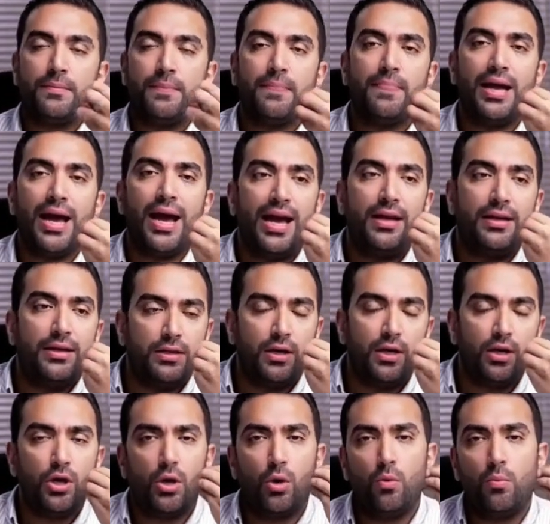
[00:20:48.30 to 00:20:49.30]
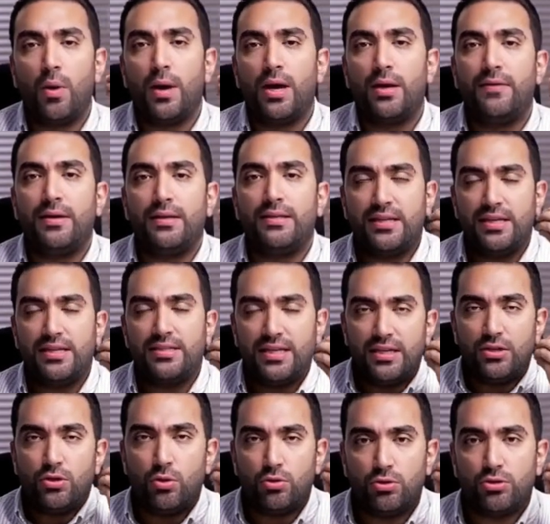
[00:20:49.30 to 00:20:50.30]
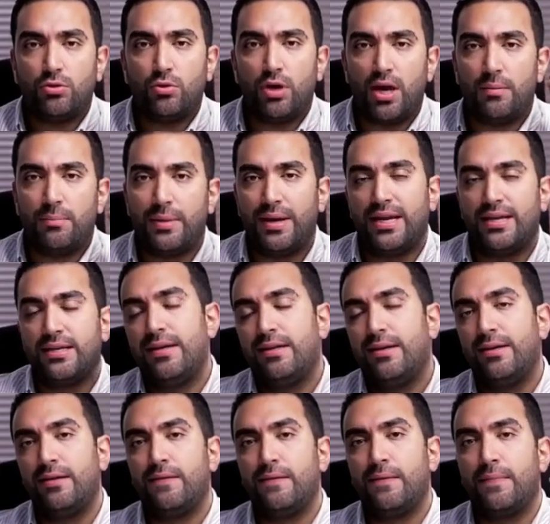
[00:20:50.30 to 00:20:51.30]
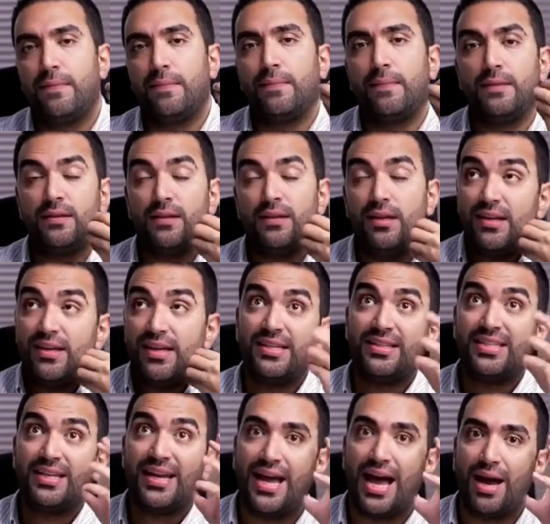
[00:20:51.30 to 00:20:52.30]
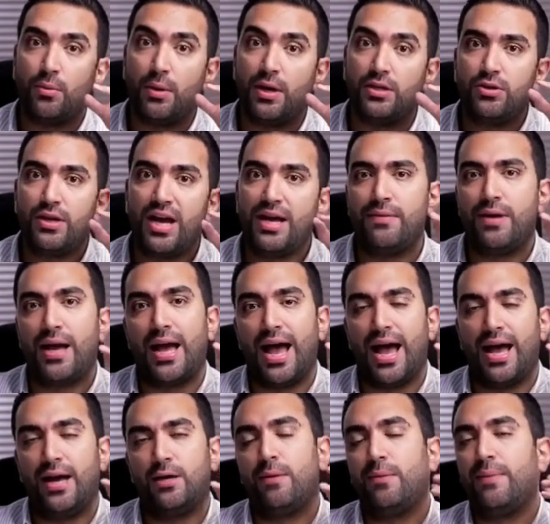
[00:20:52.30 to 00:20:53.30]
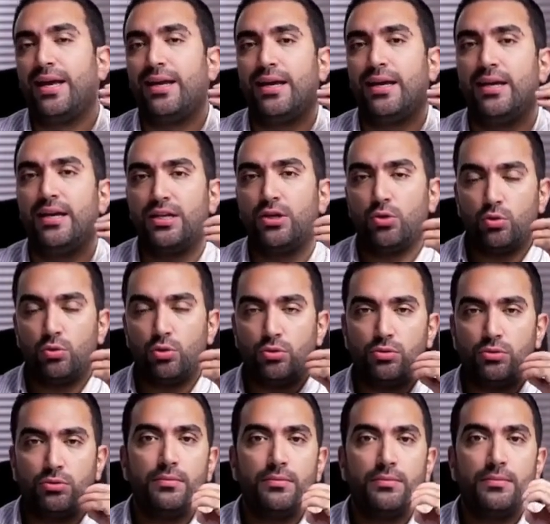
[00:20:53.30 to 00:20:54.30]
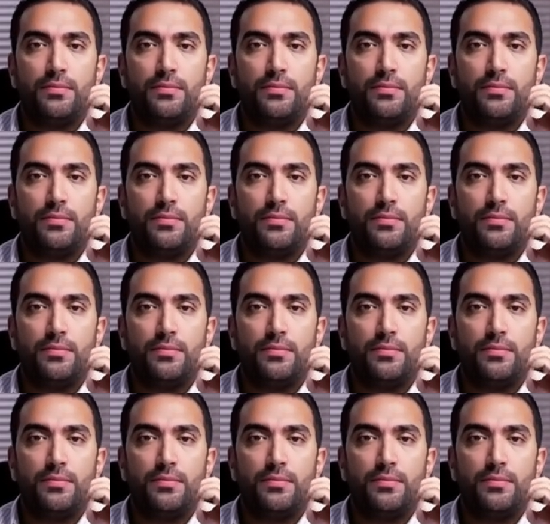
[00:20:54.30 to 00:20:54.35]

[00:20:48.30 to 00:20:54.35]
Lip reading: Guys, one of the things that goes through our minds is that I want to have a higher ranking in Google.